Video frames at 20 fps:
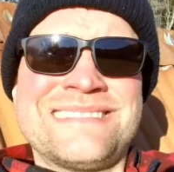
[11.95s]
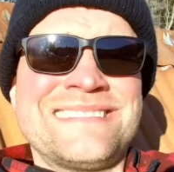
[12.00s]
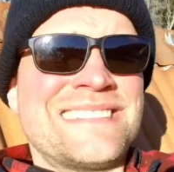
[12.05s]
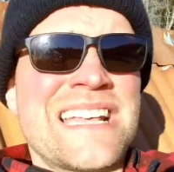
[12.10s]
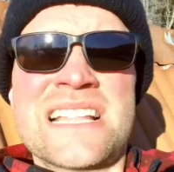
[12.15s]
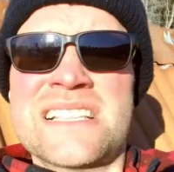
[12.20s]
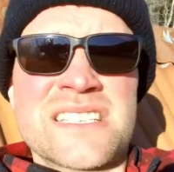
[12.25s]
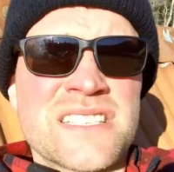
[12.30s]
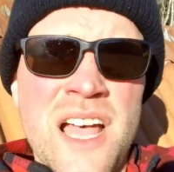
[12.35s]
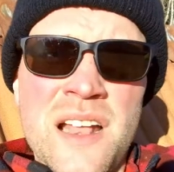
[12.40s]

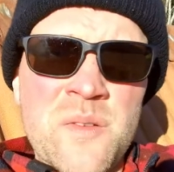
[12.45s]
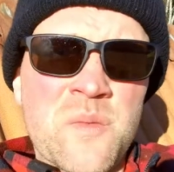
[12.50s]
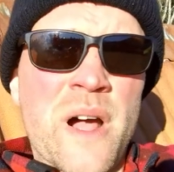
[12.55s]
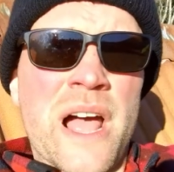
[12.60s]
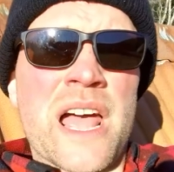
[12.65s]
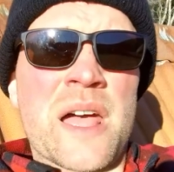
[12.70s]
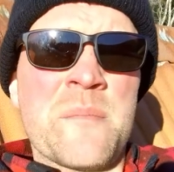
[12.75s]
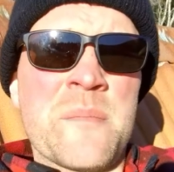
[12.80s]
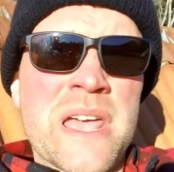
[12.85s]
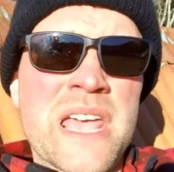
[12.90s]
that's not
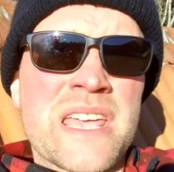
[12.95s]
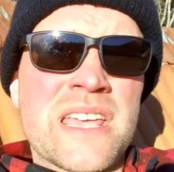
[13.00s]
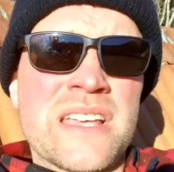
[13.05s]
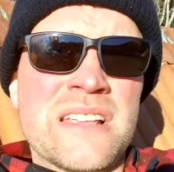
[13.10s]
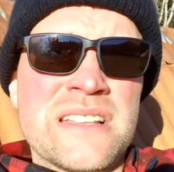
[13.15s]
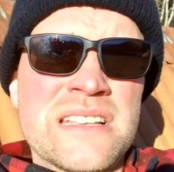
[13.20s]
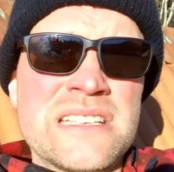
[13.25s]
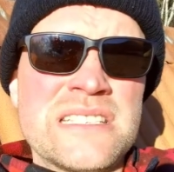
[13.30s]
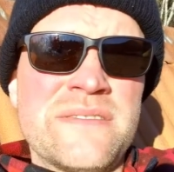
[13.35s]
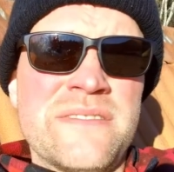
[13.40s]
why I'm
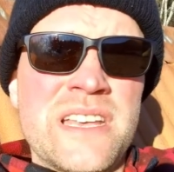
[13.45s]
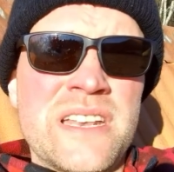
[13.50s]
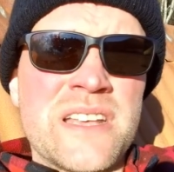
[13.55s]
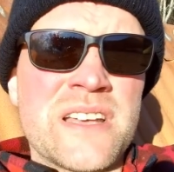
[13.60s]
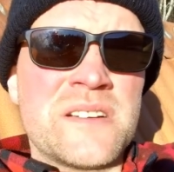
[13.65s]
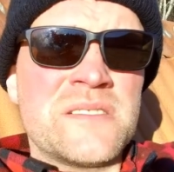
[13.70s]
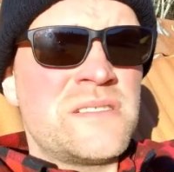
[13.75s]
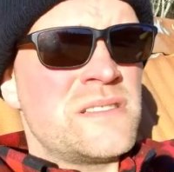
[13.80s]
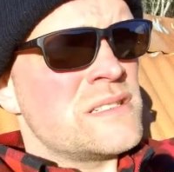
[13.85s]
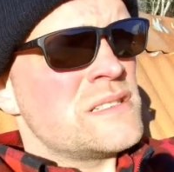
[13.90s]
making these
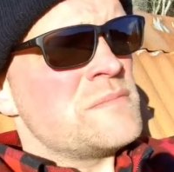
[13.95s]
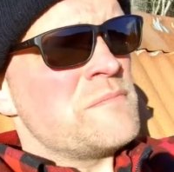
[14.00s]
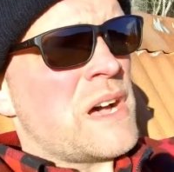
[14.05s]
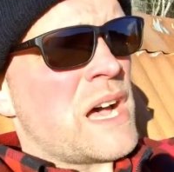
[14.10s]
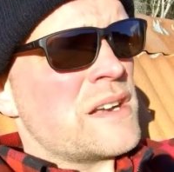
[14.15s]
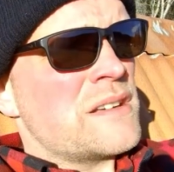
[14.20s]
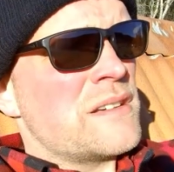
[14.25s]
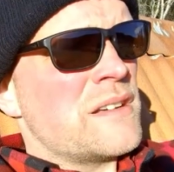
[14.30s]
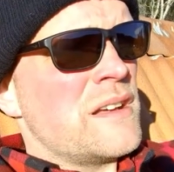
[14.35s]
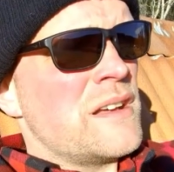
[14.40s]
videos,
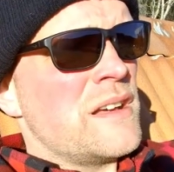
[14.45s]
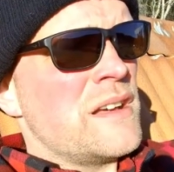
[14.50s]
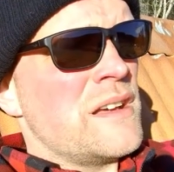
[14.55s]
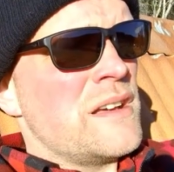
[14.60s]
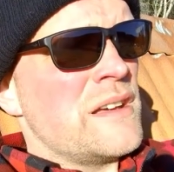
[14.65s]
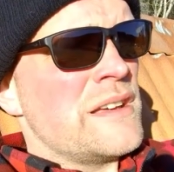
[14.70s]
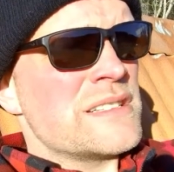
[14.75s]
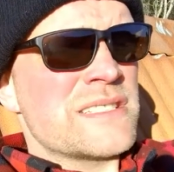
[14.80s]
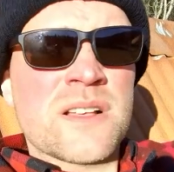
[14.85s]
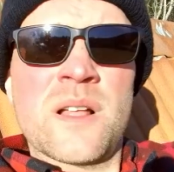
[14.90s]
but uh,
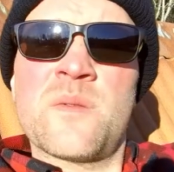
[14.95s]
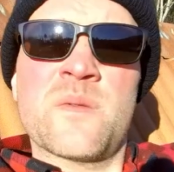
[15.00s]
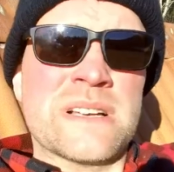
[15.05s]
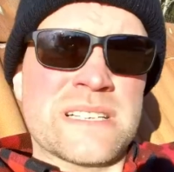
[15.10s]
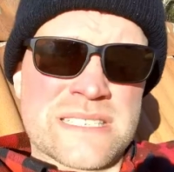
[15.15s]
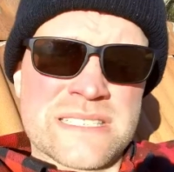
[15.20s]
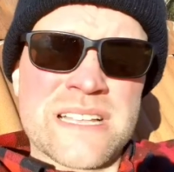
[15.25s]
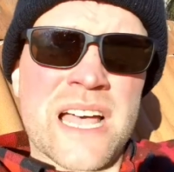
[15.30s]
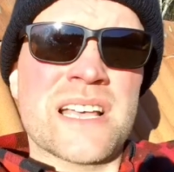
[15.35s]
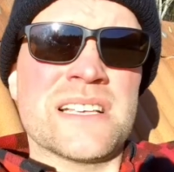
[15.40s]
it's
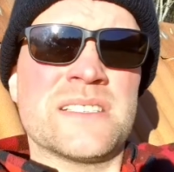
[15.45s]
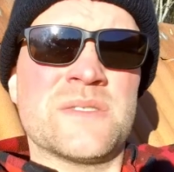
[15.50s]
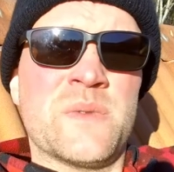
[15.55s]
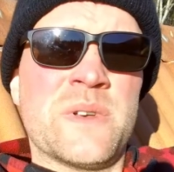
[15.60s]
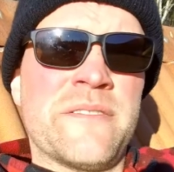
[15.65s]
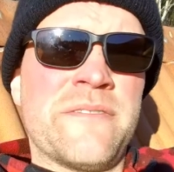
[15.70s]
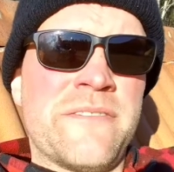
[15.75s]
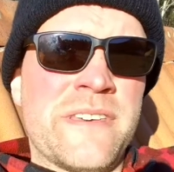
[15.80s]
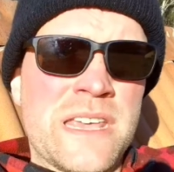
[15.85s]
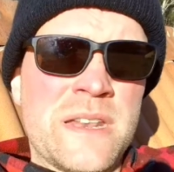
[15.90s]
always nice
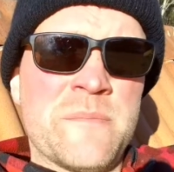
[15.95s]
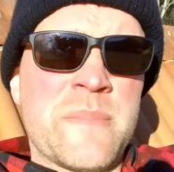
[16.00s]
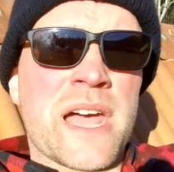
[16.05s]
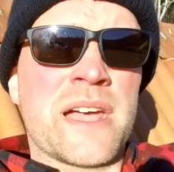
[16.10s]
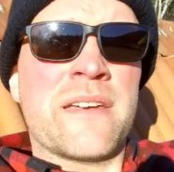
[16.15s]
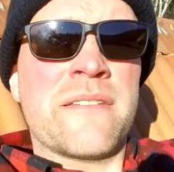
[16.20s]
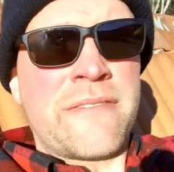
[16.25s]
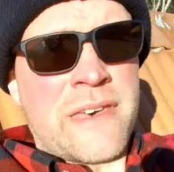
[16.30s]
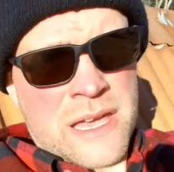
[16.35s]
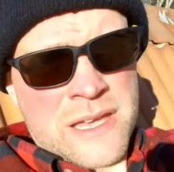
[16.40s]
with
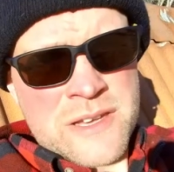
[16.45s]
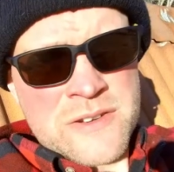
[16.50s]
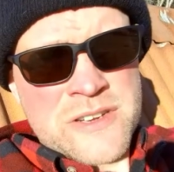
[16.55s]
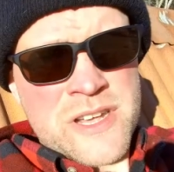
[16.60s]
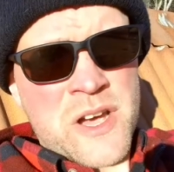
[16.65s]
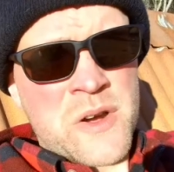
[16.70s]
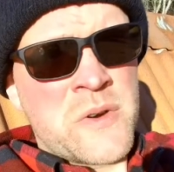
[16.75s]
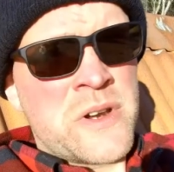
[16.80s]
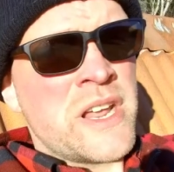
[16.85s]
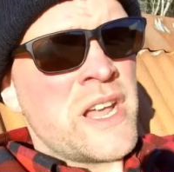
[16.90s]
feedback. Thank you,
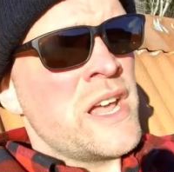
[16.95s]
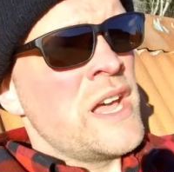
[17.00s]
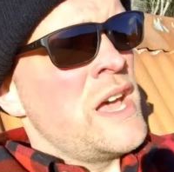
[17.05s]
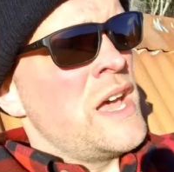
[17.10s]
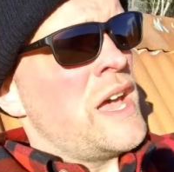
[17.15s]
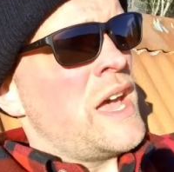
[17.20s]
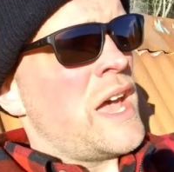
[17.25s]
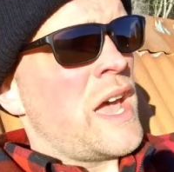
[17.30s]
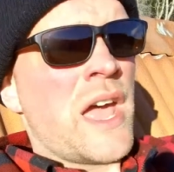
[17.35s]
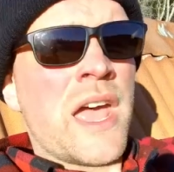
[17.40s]
Tony,
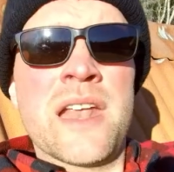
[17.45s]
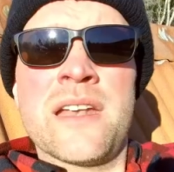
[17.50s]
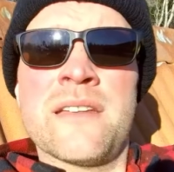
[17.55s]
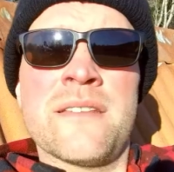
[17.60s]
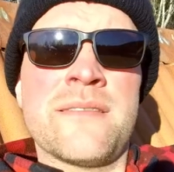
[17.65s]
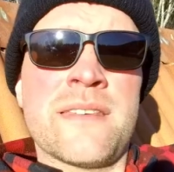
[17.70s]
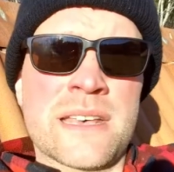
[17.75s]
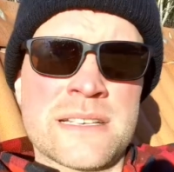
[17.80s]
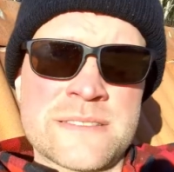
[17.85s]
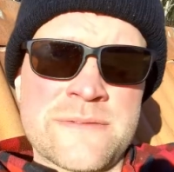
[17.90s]

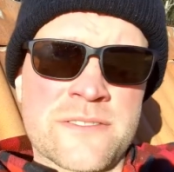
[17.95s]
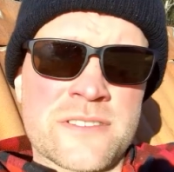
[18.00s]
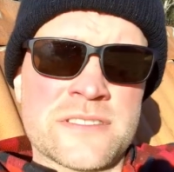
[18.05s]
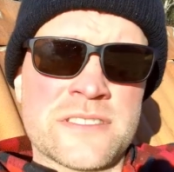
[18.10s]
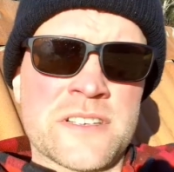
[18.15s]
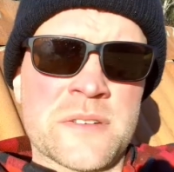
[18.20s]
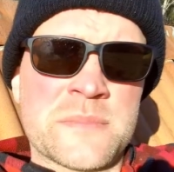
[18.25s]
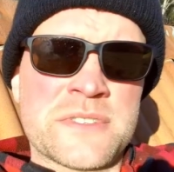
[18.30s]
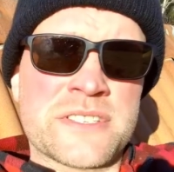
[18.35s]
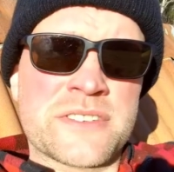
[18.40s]
and thanks for
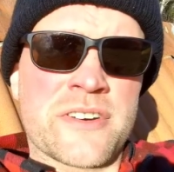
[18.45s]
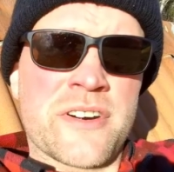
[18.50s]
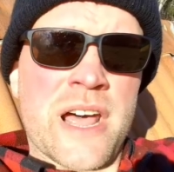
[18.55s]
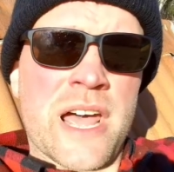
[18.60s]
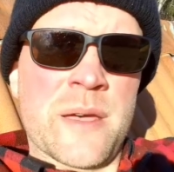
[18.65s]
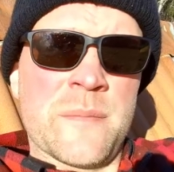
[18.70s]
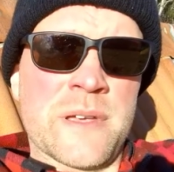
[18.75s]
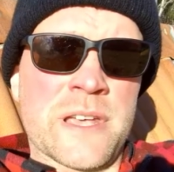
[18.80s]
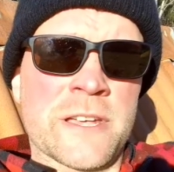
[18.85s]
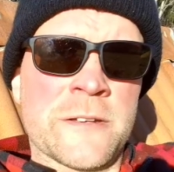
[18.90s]

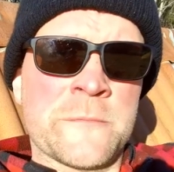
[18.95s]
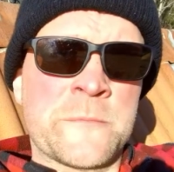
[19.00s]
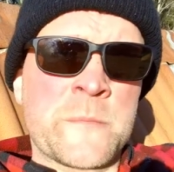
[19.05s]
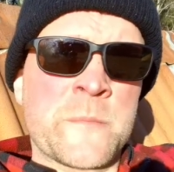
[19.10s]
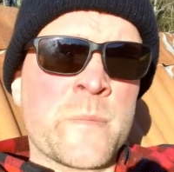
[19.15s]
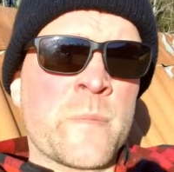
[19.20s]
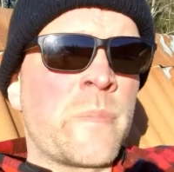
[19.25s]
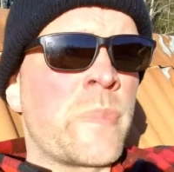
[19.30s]
subscribing.